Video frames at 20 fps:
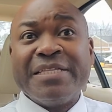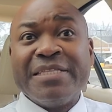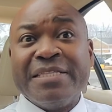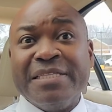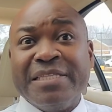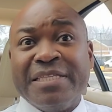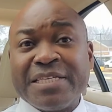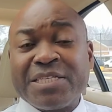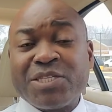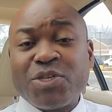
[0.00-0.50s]

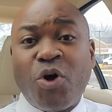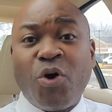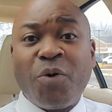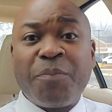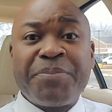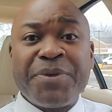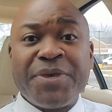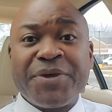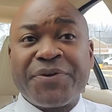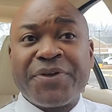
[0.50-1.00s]
this whole
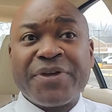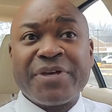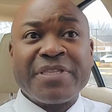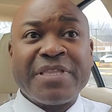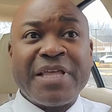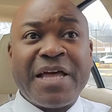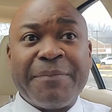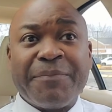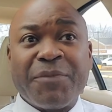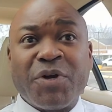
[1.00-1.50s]
period,
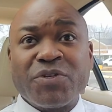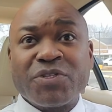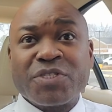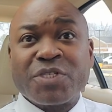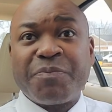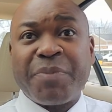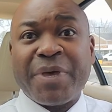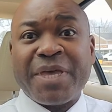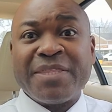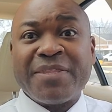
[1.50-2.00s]
I'm going to
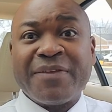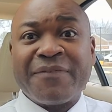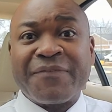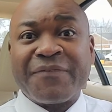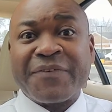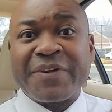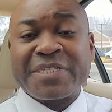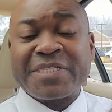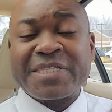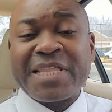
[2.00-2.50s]
spend the
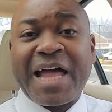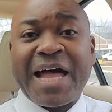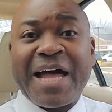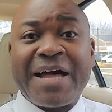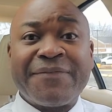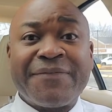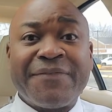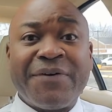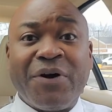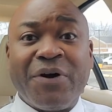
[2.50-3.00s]
first
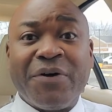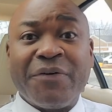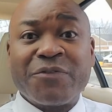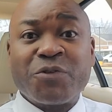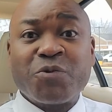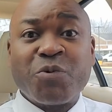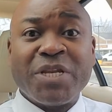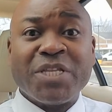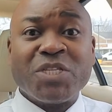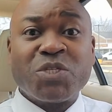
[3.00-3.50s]
half of
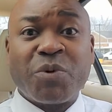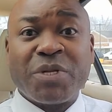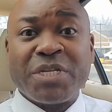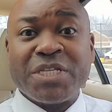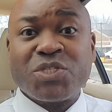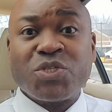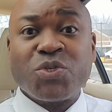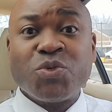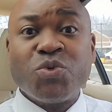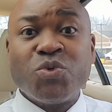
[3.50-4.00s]

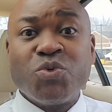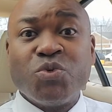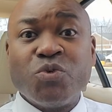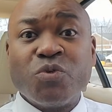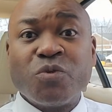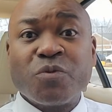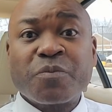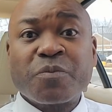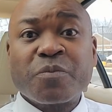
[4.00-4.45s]
2022